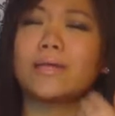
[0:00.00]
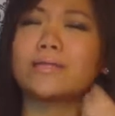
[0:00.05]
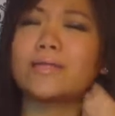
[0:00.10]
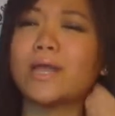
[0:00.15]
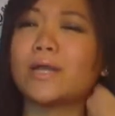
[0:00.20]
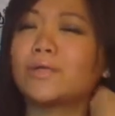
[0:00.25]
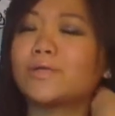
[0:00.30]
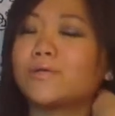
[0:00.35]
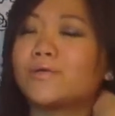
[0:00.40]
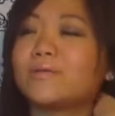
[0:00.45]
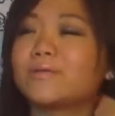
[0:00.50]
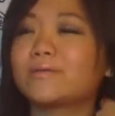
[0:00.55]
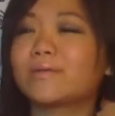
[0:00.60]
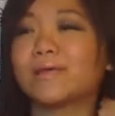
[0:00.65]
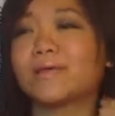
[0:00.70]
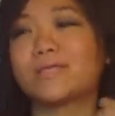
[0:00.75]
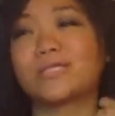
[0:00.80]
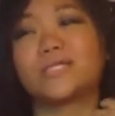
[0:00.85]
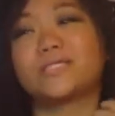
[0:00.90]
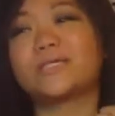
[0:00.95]
tend to do this.
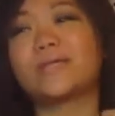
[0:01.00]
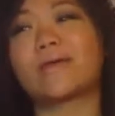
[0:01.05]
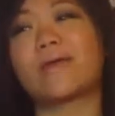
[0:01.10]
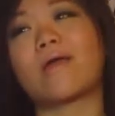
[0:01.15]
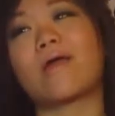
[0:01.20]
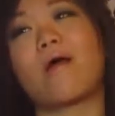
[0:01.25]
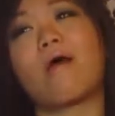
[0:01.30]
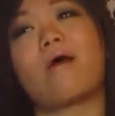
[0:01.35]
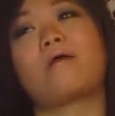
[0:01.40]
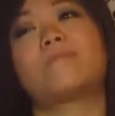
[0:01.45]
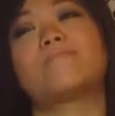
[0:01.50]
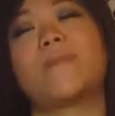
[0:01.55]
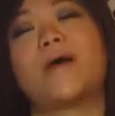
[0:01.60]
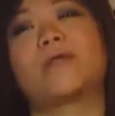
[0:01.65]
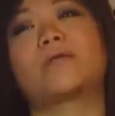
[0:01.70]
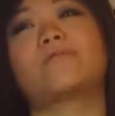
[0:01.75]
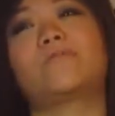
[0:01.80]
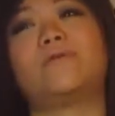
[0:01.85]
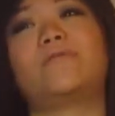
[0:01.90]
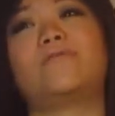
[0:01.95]
Like, it's just like
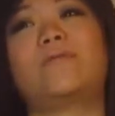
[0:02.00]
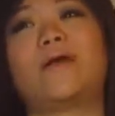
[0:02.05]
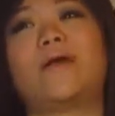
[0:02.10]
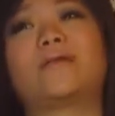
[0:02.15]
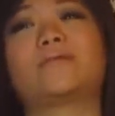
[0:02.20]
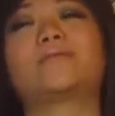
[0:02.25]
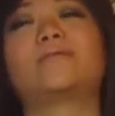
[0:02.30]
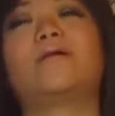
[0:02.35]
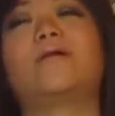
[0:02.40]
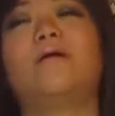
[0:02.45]
automatic reflex.